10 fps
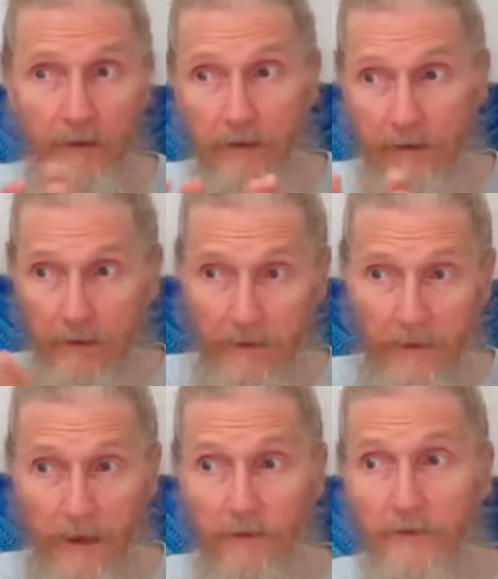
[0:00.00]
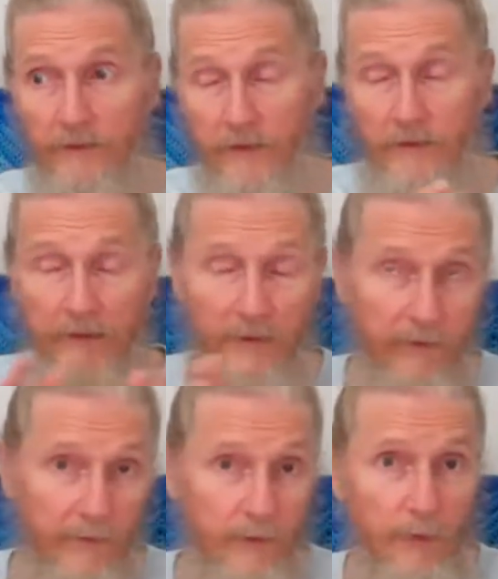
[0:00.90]
uh, entities, these
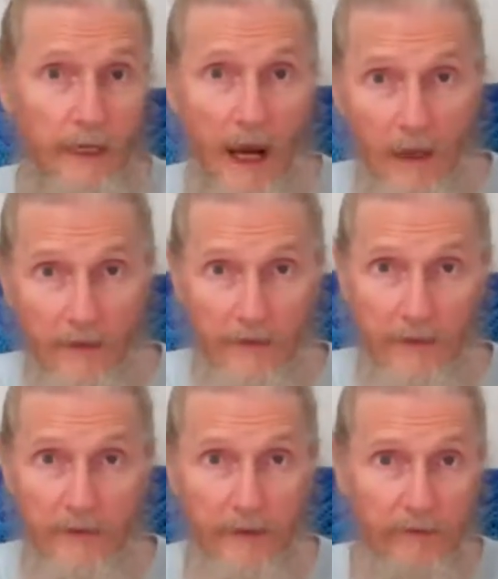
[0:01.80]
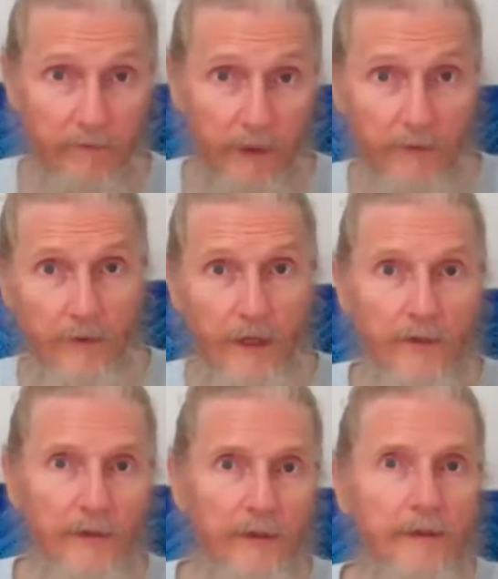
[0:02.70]
different realities as a
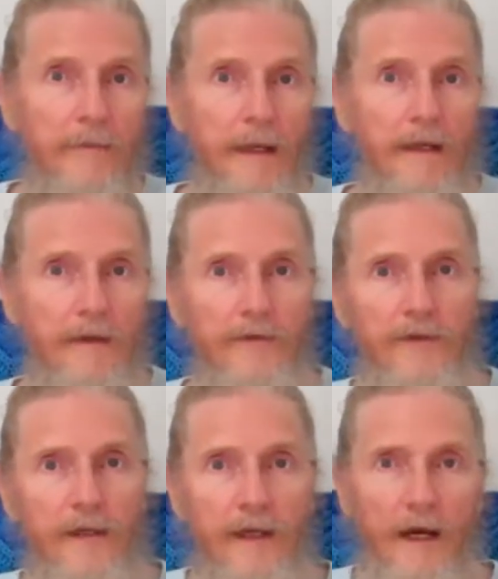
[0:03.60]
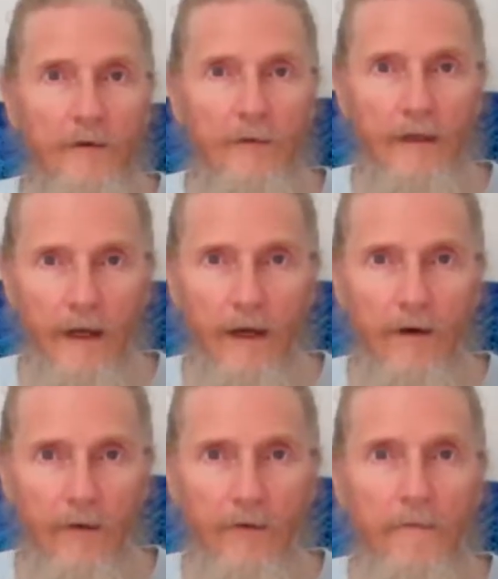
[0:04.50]
foundation and seeing how,
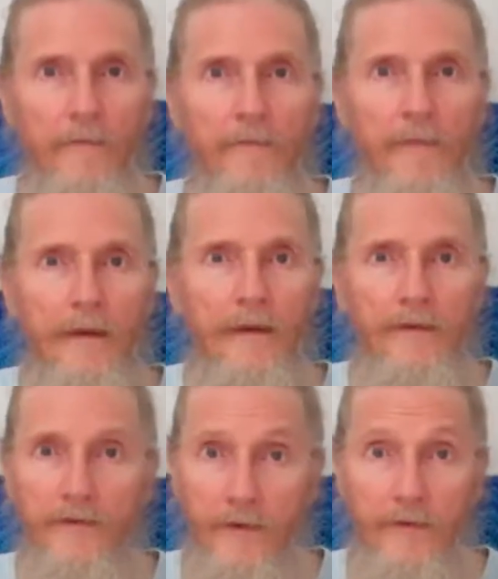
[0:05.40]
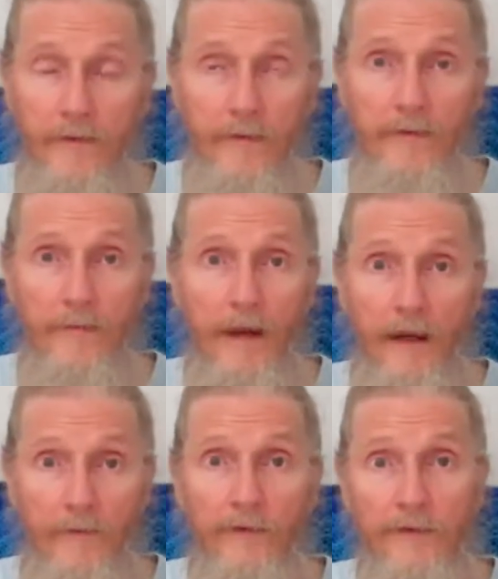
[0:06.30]
how
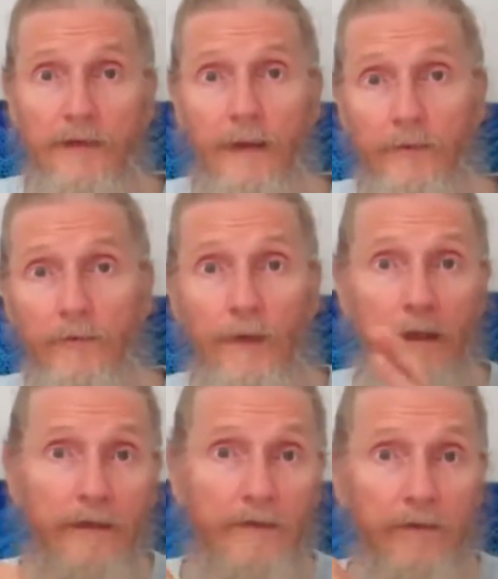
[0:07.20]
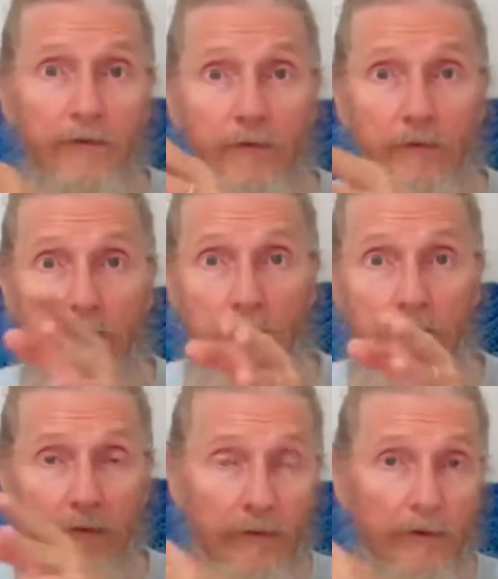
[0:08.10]
man, for example, relates to the
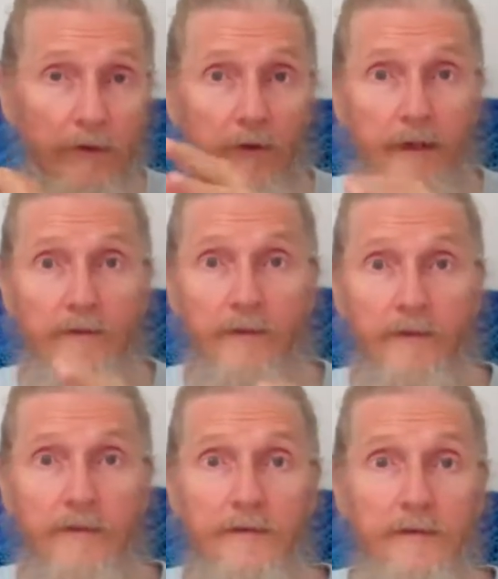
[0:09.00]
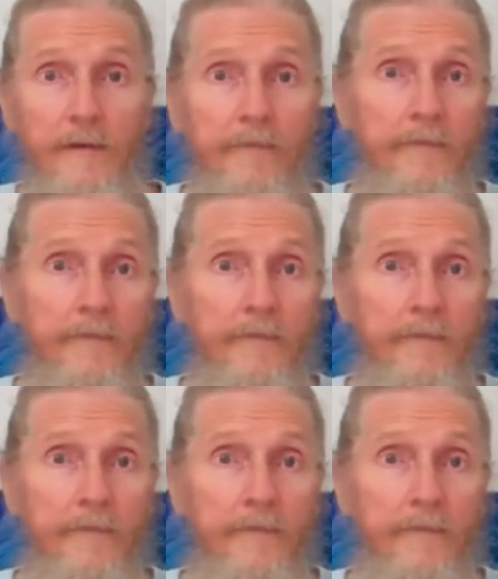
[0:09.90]
earlier entities